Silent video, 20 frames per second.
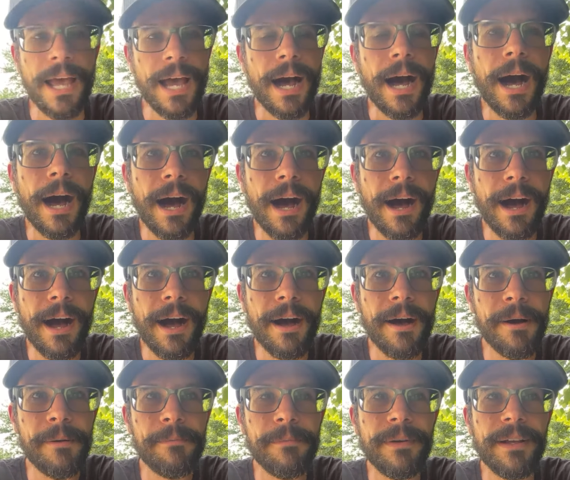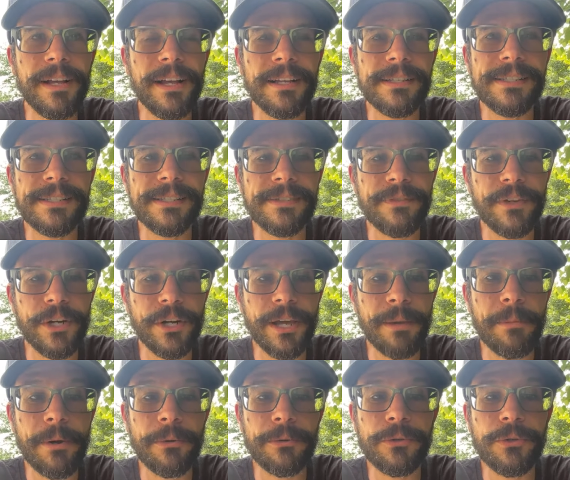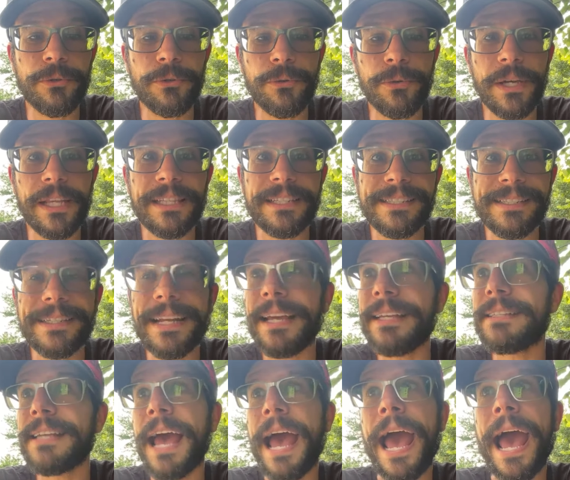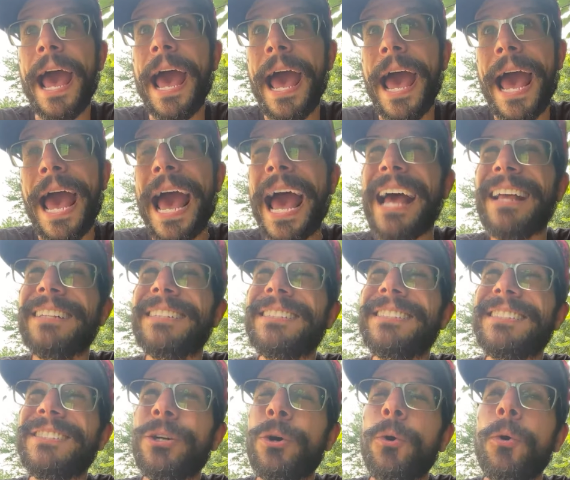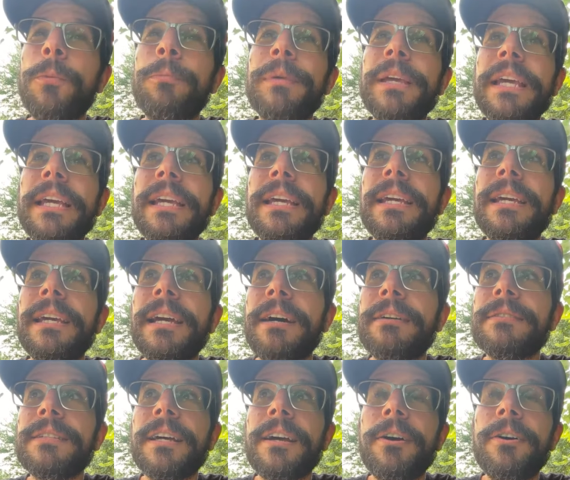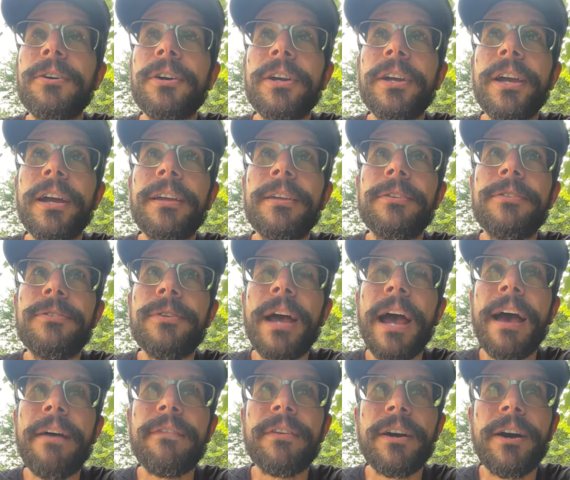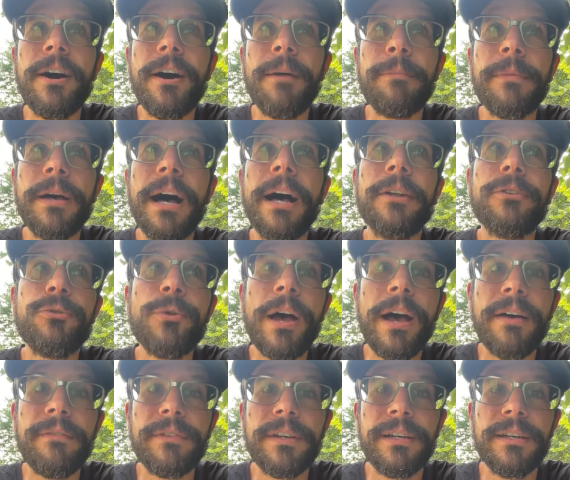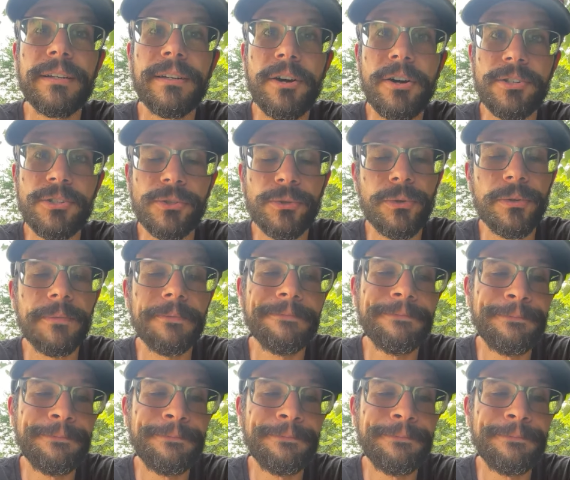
A video game I went to in the States told me, I was like, oh, do you have a console?